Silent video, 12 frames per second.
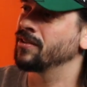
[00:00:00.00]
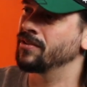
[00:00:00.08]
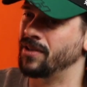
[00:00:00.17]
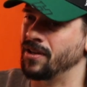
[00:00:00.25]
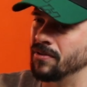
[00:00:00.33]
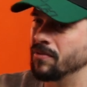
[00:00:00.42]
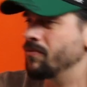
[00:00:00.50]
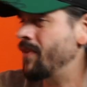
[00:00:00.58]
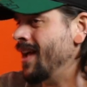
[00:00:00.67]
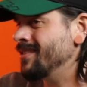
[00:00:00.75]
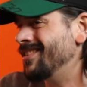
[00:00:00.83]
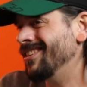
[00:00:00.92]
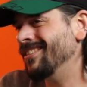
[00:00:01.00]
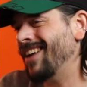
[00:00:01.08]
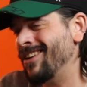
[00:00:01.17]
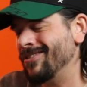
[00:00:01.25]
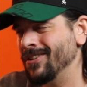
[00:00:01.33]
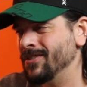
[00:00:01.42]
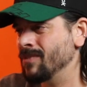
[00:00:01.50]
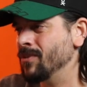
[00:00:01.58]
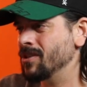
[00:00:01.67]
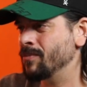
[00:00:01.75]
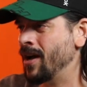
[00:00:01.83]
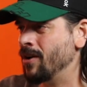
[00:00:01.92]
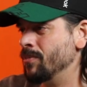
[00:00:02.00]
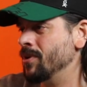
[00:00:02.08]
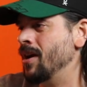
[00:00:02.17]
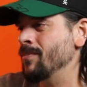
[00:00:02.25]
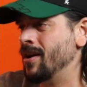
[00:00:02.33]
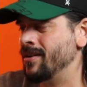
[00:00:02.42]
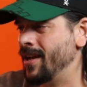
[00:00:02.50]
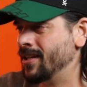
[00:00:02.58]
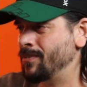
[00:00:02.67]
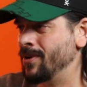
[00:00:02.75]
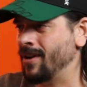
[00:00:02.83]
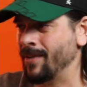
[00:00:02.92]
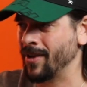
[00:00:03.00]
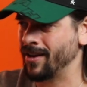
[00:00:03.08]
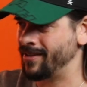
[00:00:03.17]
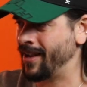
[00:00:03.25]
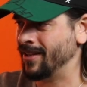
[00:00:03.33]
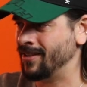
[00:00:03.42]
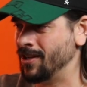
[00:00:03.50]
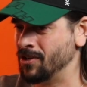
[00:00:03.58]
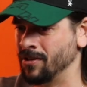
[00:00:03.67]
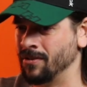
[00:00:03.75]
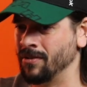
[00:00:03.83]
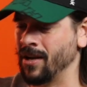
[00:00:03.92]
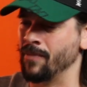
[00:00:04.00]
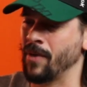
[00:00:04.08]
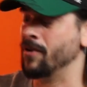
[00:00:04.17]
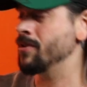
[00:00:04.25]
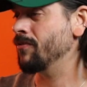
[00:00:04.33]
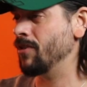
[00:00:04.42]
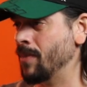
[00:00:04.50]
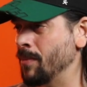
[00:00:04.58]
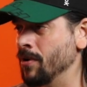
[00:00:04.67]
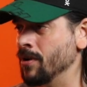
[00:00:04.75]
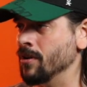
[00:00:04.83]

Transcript: Okay. So fasting, I don't know so much about, but I'm not an expert. I'm not a dietitian. Yeah. Um, I don't know if you